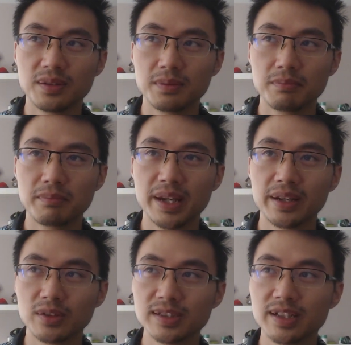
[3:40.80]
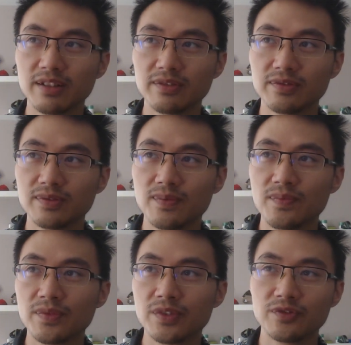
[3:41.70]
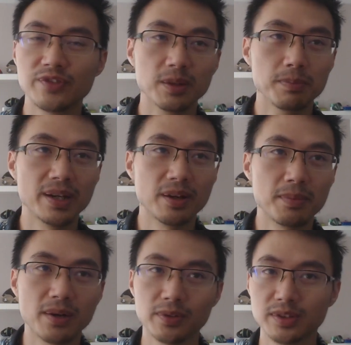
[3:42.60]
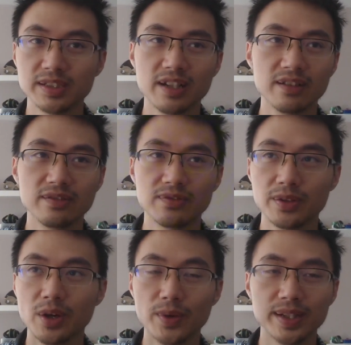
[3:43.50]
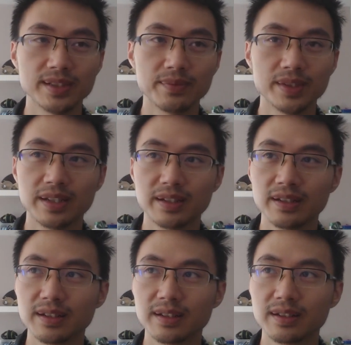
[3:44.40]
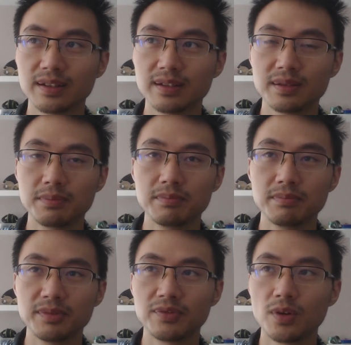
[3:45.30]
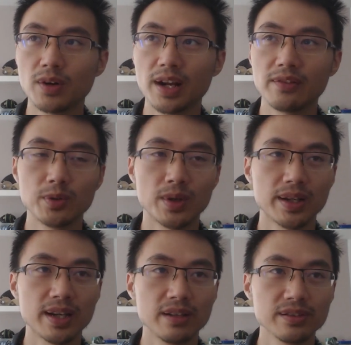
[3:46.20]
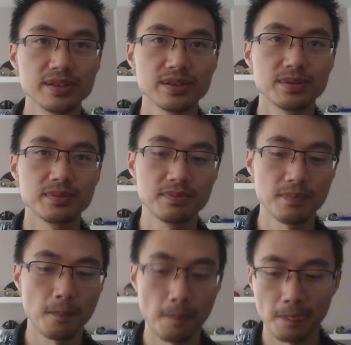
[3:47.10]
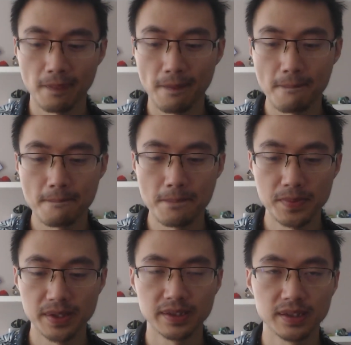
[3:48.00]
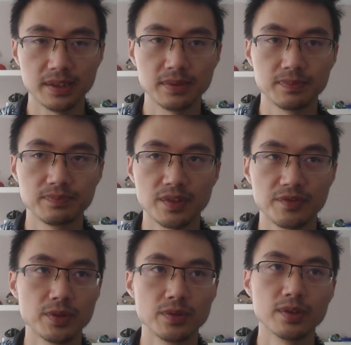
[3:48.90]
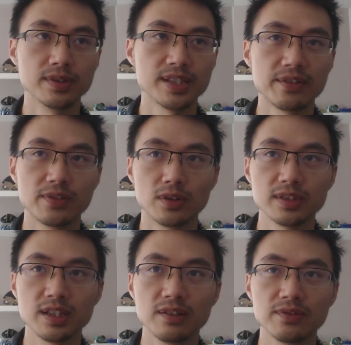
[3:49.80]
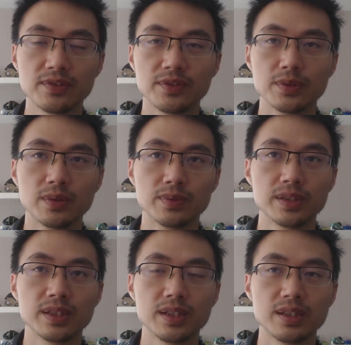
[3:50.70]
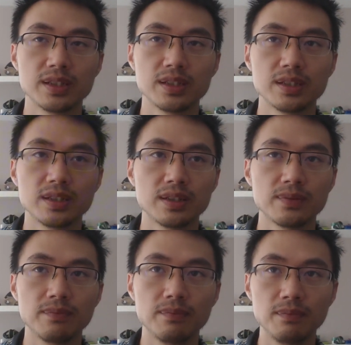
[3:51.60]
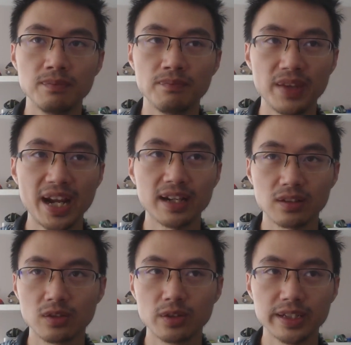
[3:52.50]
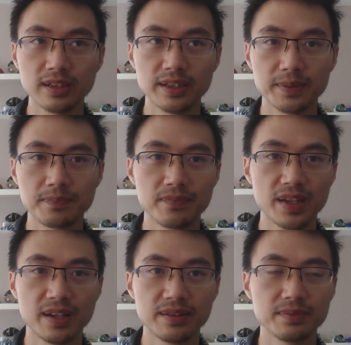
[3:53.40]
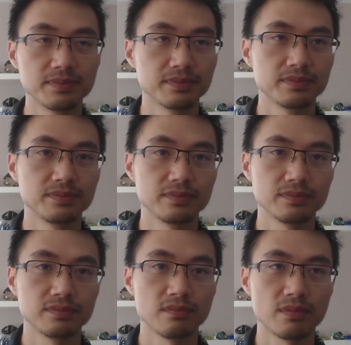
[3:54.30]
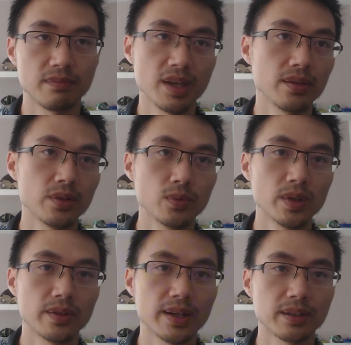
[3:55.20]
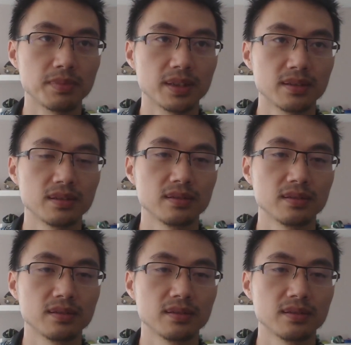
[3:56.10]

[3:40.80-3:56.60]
make yourself to feel better about yourself for knowing something before everyone else. But if you don't save yourself, if you don't act accordingly, then yeah, you were right, but